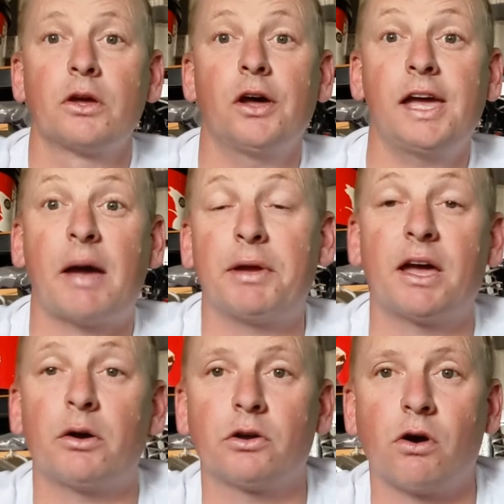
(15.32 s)
Hey, how we
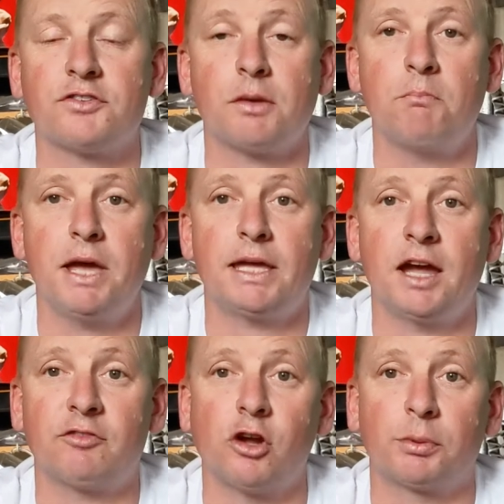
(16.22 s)
going, guys? Mick
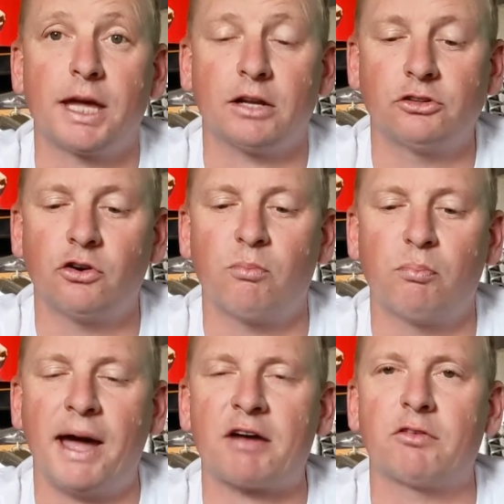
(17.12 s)
here from Not Cartel,
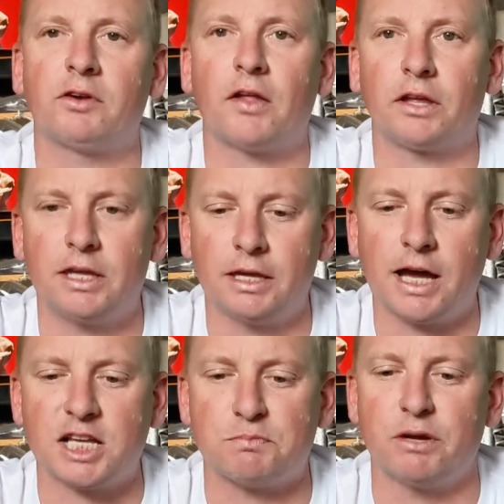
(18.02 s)
back with another
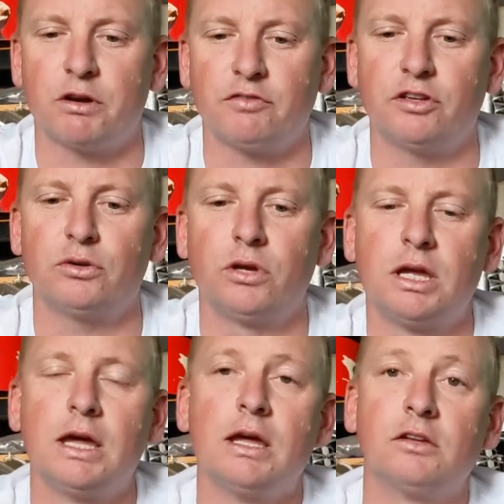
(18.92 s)
kick-ass beer review.
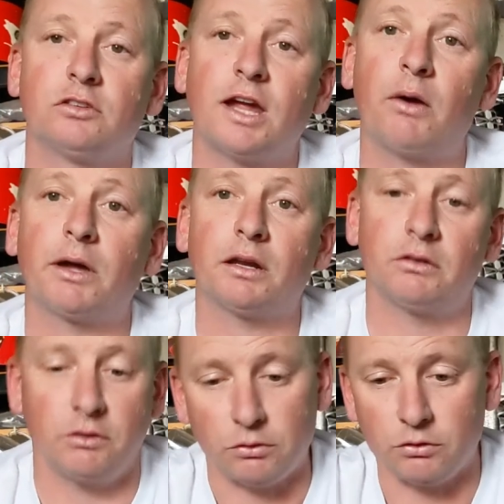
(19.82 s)
Today I'm
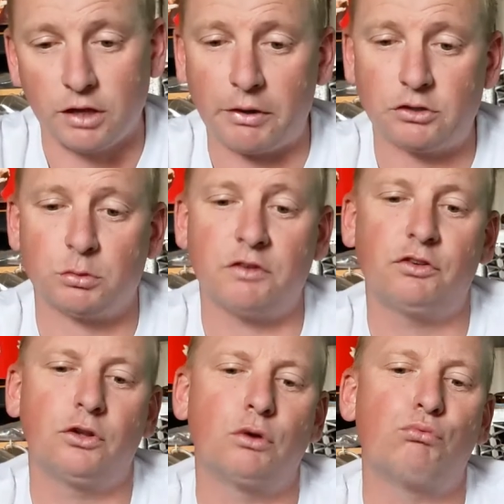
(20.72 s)
going to
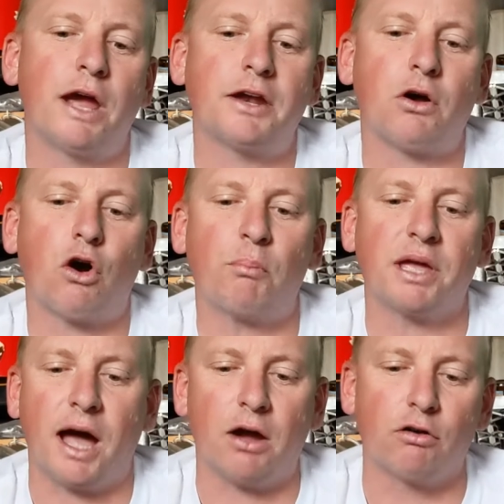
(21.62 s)
review the Red
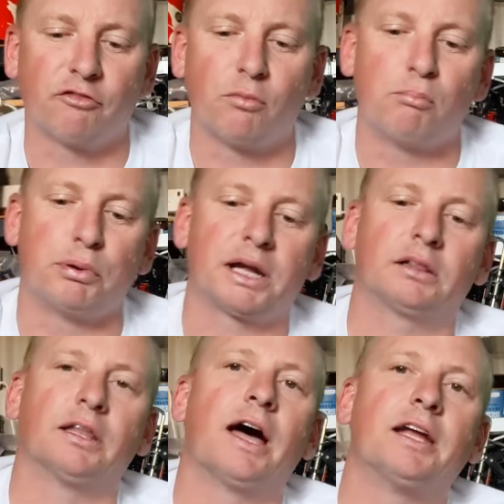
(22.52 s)
Hoppy Ale from Brick
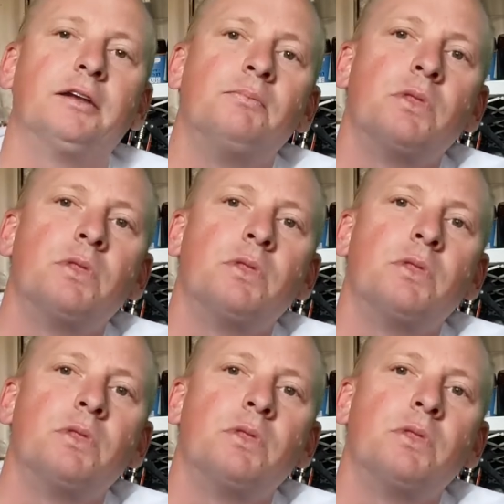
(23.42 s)
Lane.